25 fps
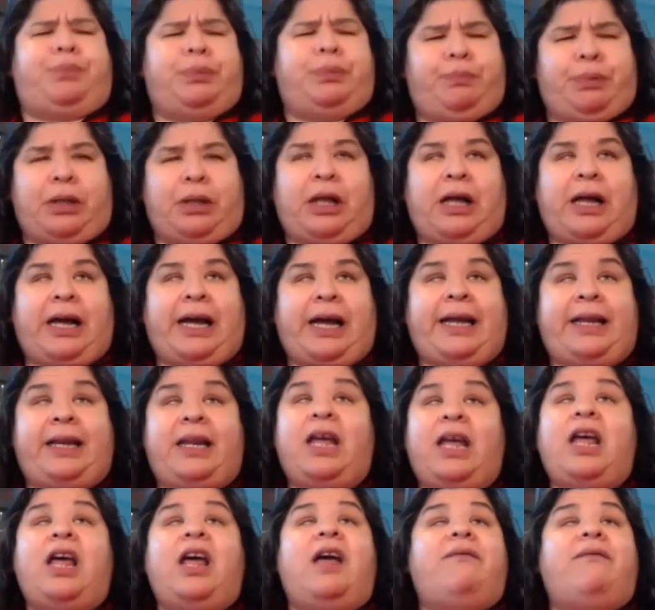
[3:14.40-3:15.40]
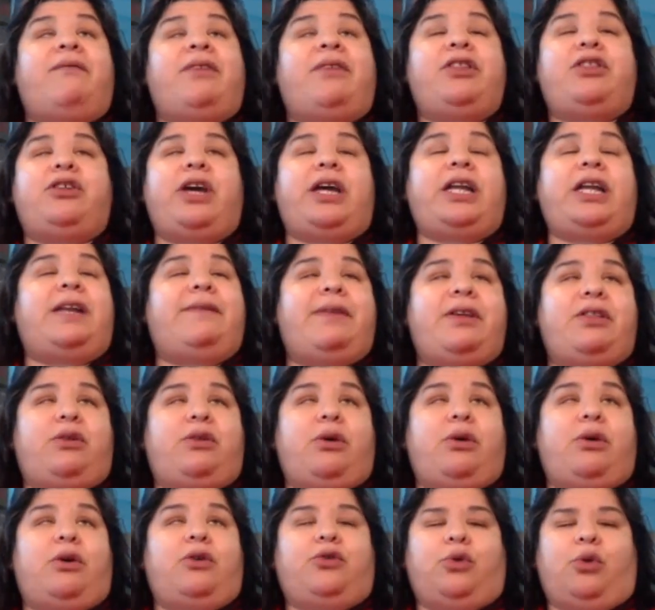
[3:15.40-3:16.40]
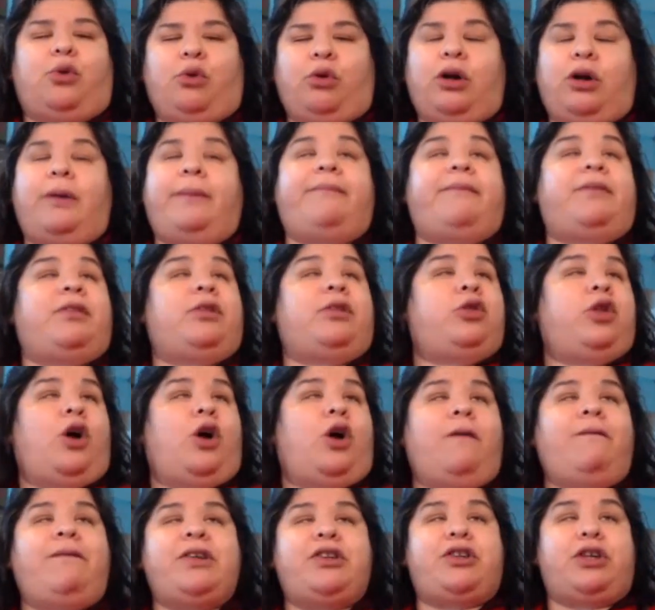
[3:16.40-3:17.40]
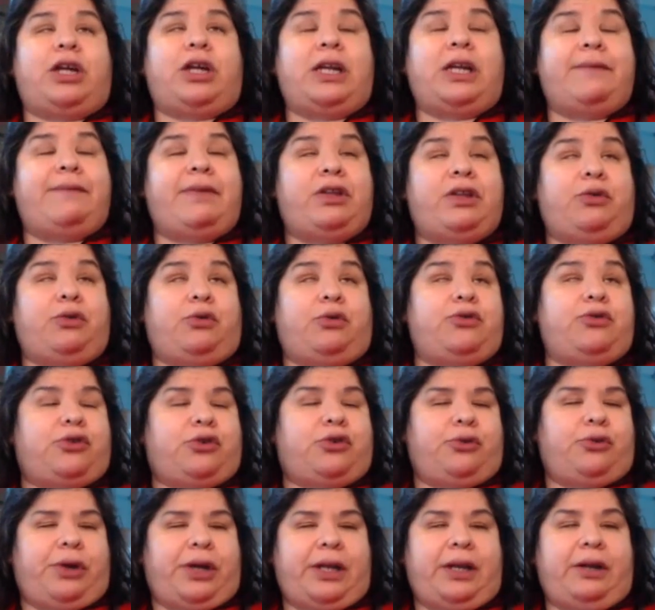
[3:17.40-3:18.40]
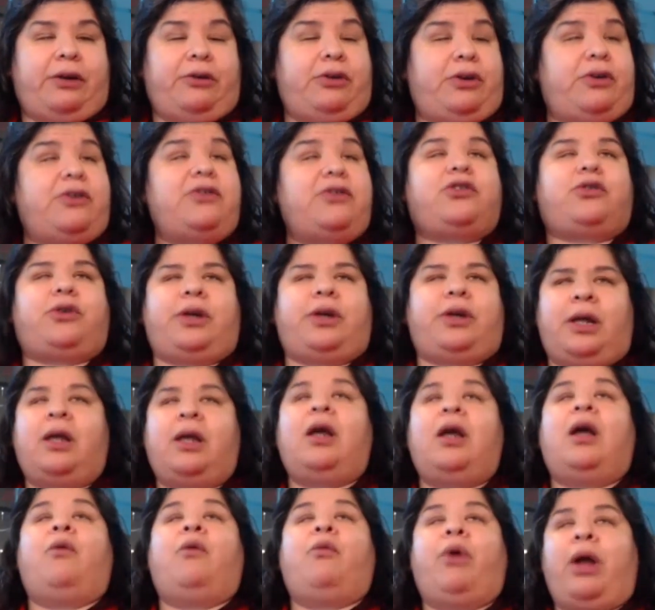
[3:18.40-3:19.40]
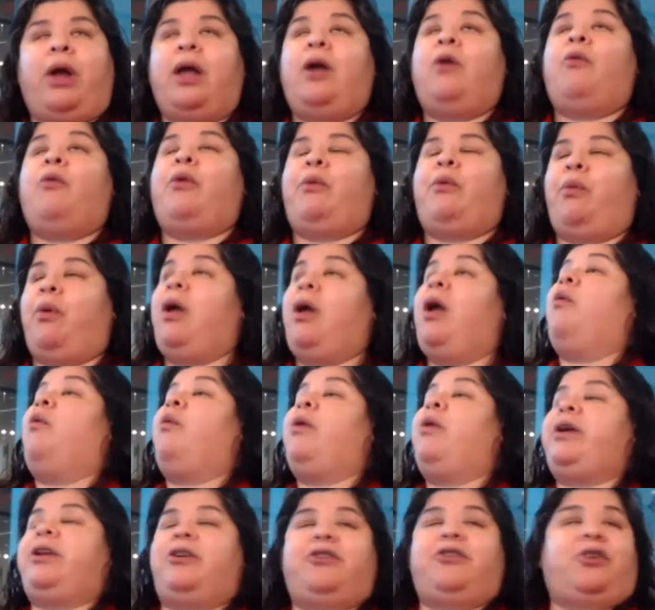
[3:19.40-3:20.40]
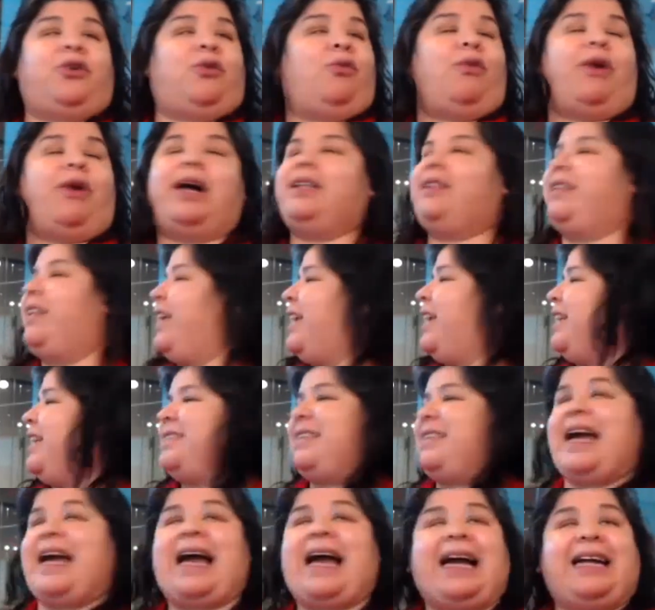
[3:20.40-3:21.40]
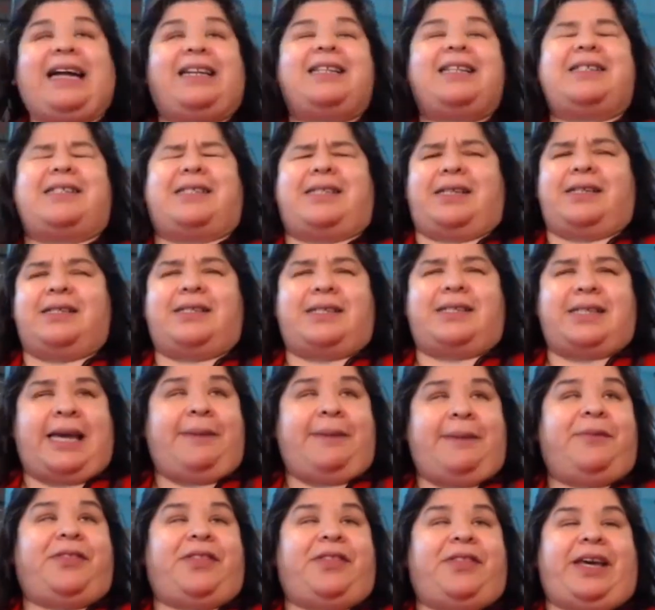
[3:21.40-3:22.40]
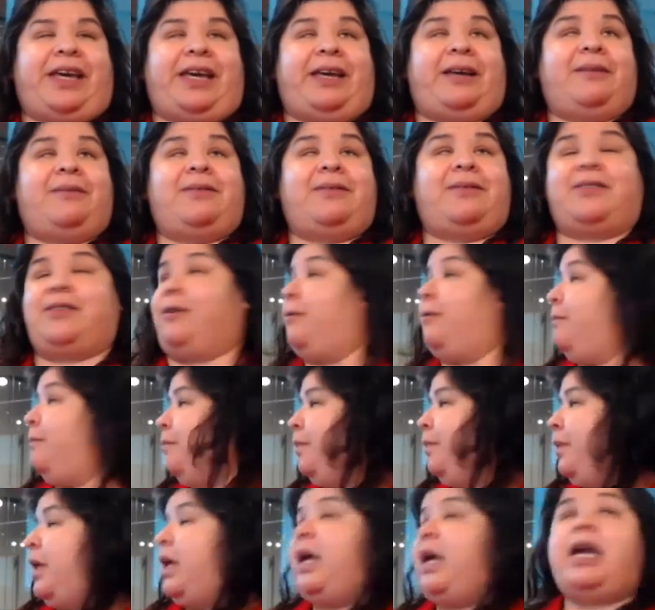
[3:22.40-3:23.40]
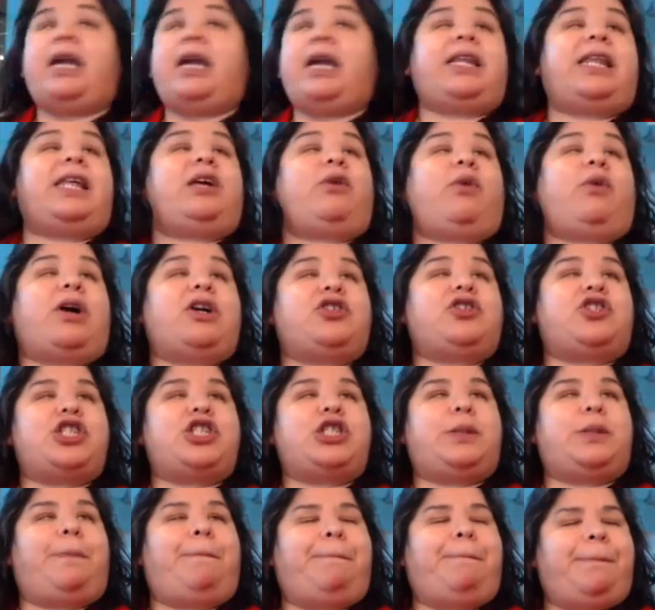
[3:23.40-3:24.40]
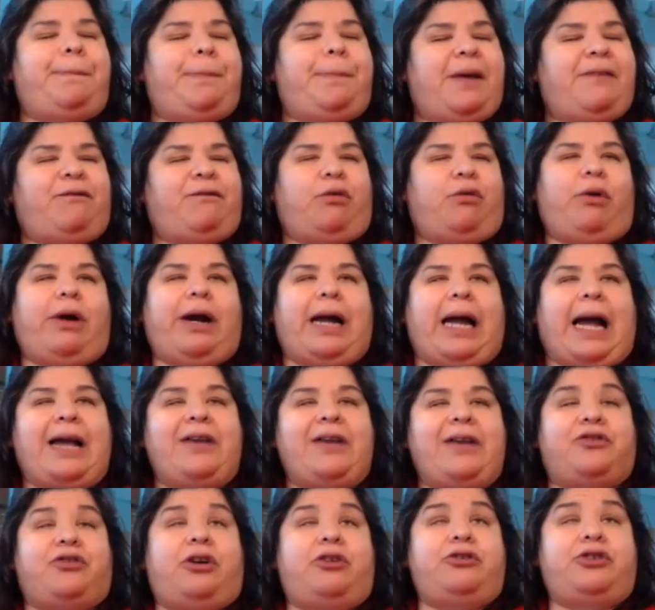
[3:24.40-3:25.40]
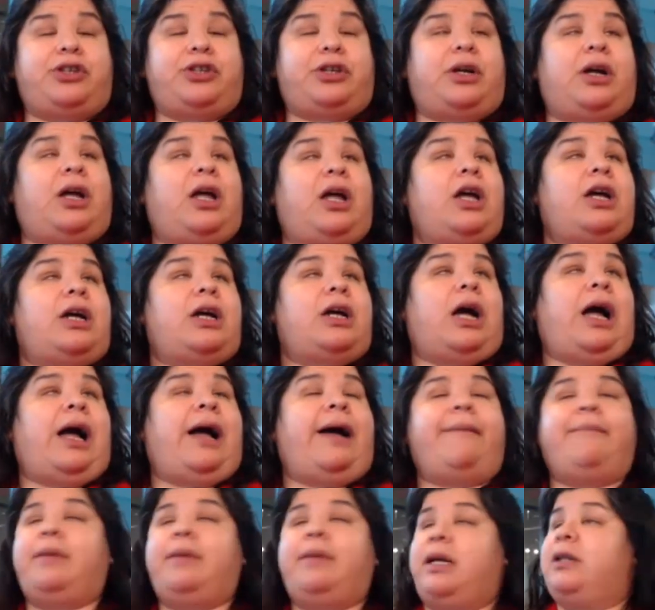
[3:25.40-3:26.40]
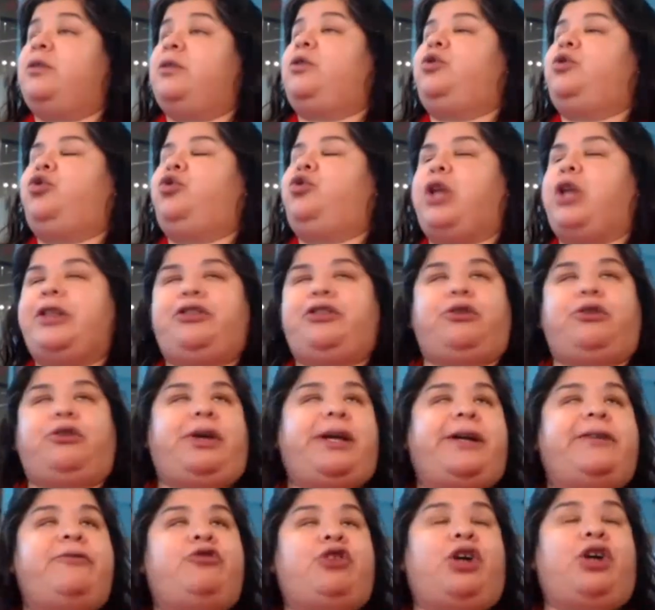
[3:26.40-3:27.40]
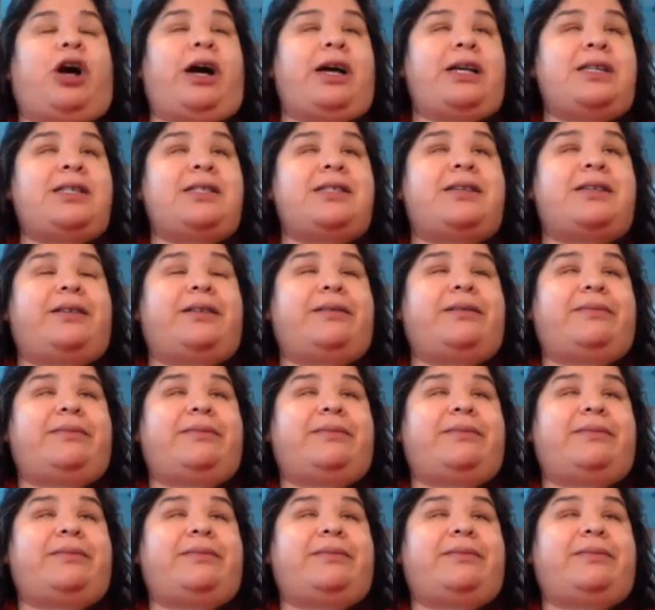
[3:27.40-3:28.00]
blind individuals or low vision individuals who use screen readers want the exact same thing. So, any questions before I start to let you hear JAWS?